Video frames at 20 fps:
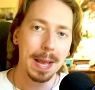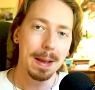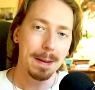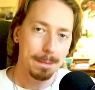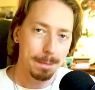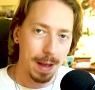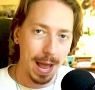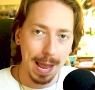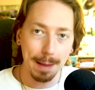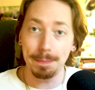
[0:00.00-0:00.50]

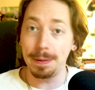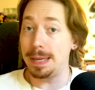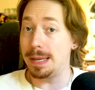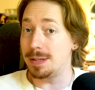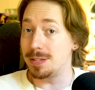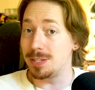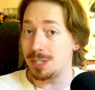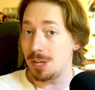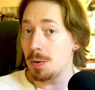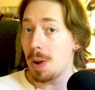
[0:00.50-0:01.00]
buy a
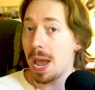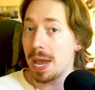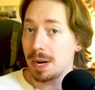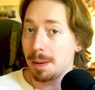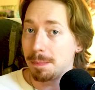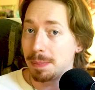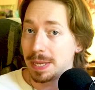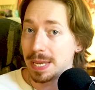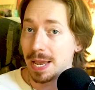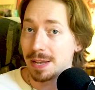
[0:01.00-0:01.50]
PS2 and a
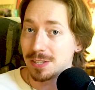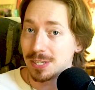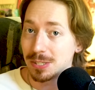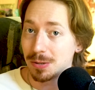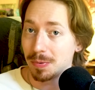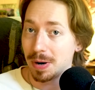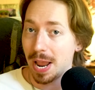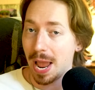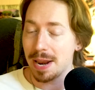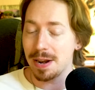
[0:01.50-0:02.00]

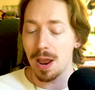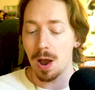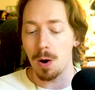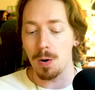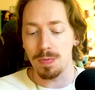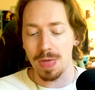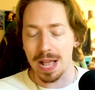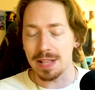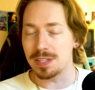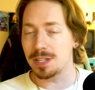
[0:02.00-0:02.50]
PS3. I know
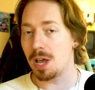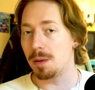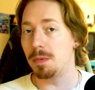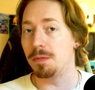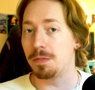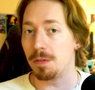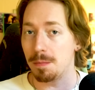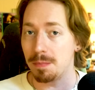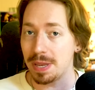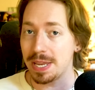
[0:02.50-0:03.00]
that's coming
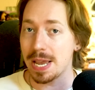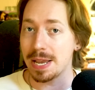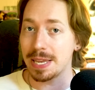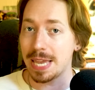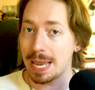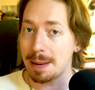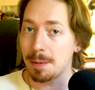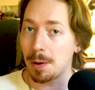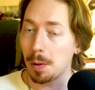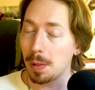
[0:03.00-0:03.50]
from me, a
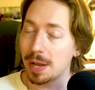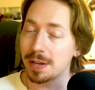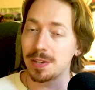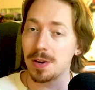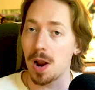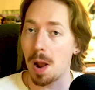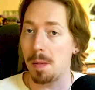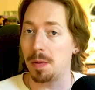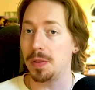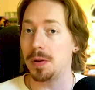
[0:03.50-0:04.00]
game
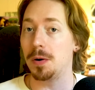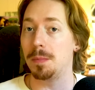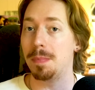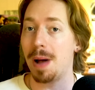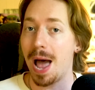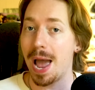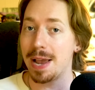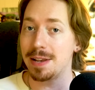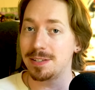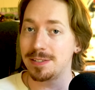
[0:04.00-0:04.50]
collector. I'm a little
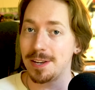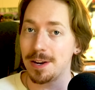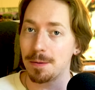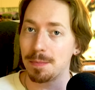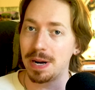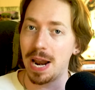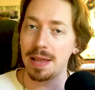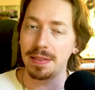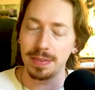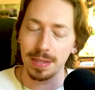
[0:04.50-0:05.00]
biased here,
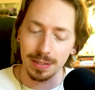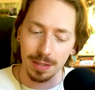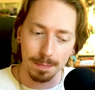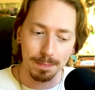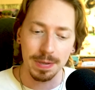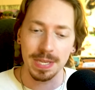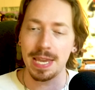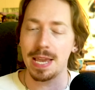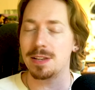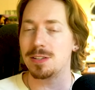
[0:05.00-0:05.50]
but I think the
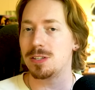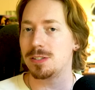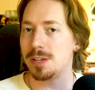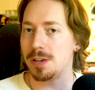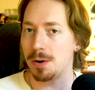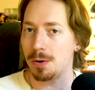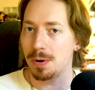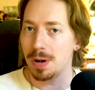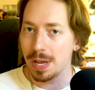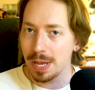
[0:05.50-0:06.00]

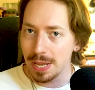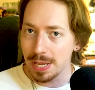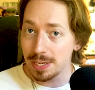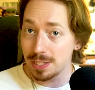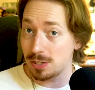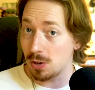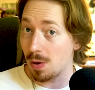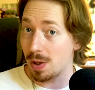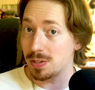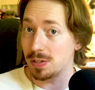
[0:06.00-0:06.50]
PS2
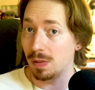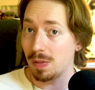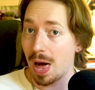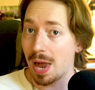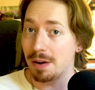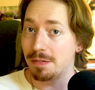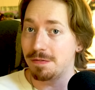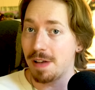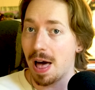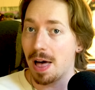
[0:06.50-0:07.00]
still has a
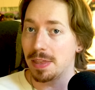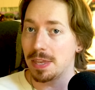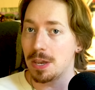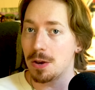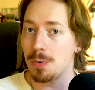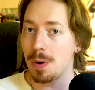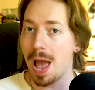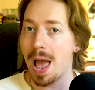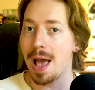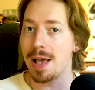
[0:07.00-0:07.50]
lot of
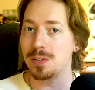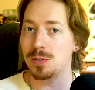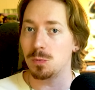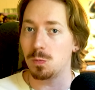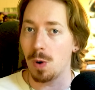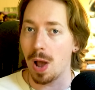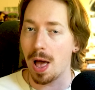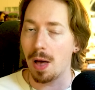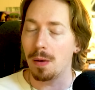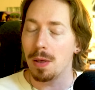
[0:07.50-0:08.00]
value as
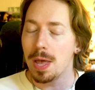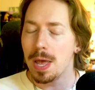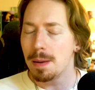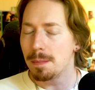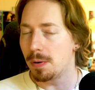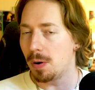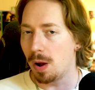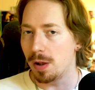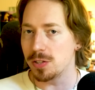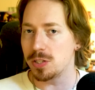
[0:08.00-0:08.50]
well.
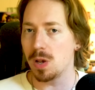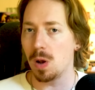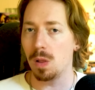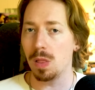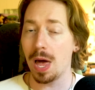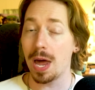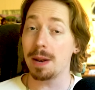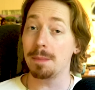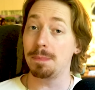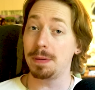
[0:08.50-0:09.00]
but also a
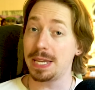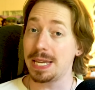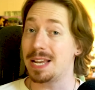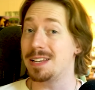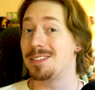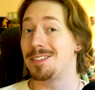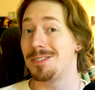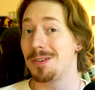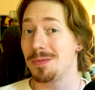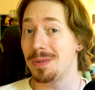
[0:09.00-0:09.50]
lot of
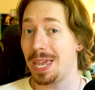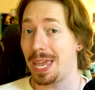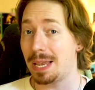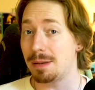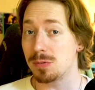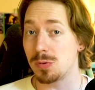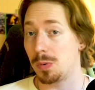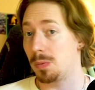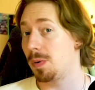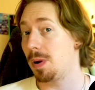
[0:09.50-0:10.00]
PS2
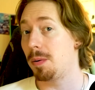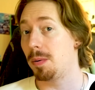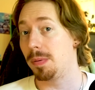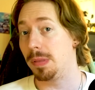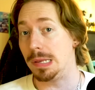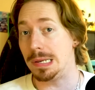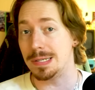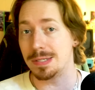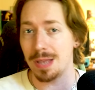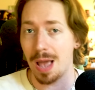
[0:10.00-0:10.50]
games were
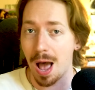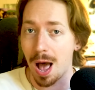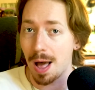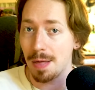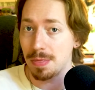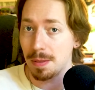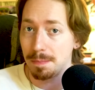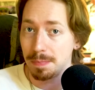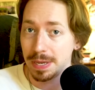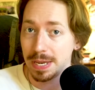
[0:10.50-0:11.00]
re-released
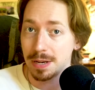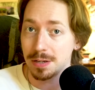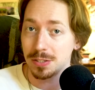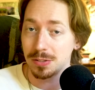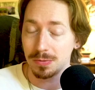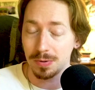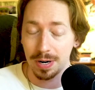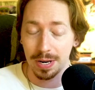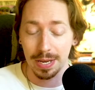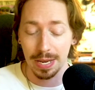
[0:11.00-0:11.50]
on the PS3,